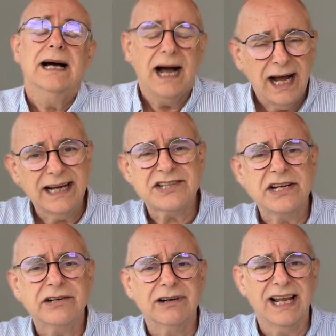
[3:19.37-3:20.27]
I sent
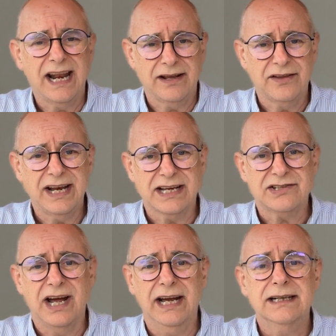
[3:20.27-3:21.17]
her a letter the next
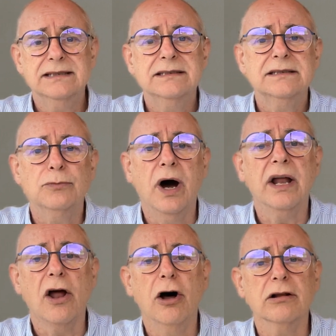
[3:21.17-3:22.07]
day. One
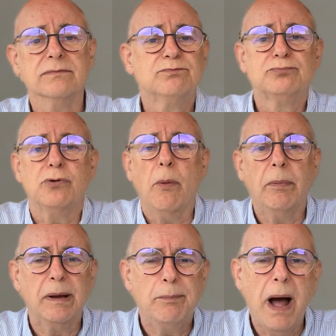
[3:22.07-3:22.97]
I'll
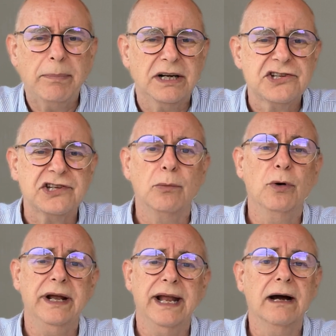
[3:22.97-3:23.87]
probably publish
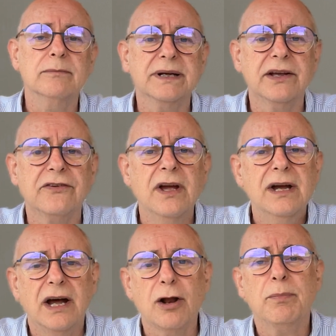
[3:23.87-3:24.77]
somewhere now because
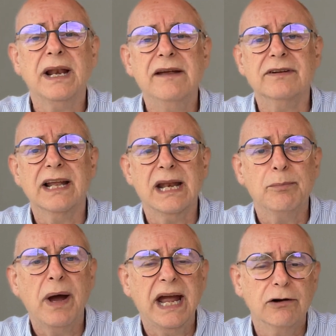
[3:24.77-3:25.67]
I don't believe in letting
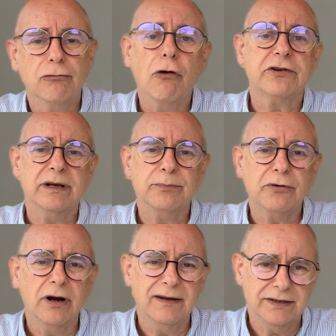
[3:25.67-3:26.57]
pain rot in
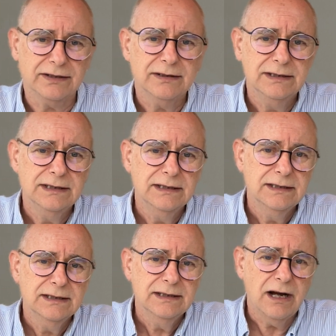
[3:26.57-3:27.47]
private.
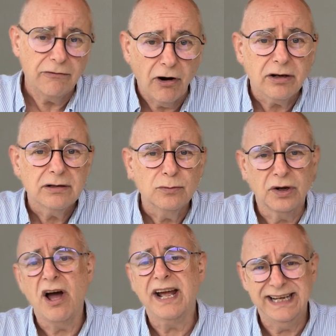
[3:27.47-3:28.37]
I wrote what
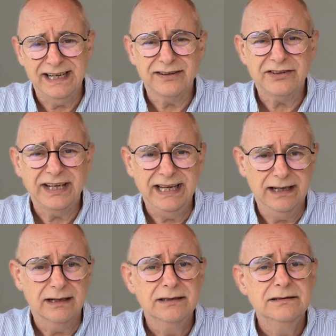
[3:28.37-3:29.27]
I needed to hear.
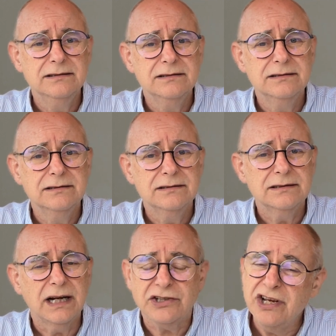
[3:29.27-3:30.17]

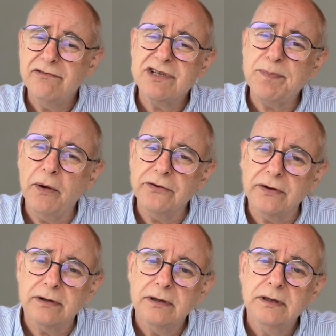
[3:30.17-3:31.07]
And she responded
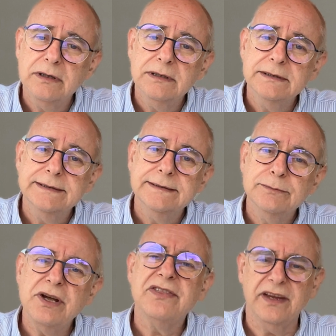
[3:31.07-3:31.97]

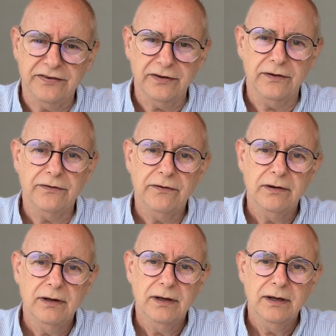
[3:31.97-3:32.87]
with distance.
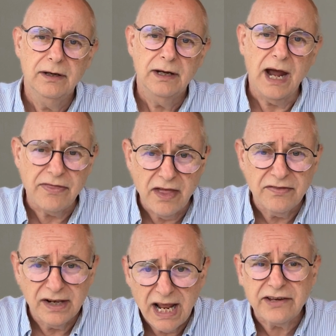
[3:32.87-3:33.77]
And then
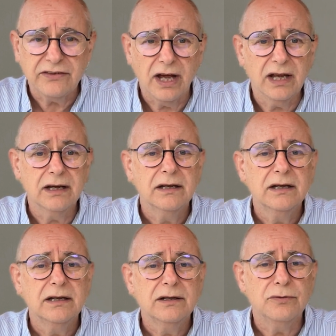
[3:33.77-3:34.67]
the next day
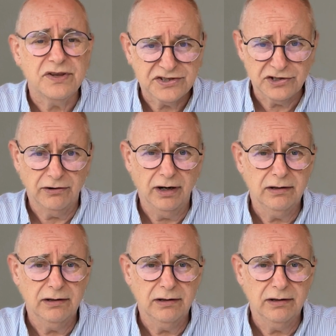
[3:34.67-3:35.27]
with sorrow.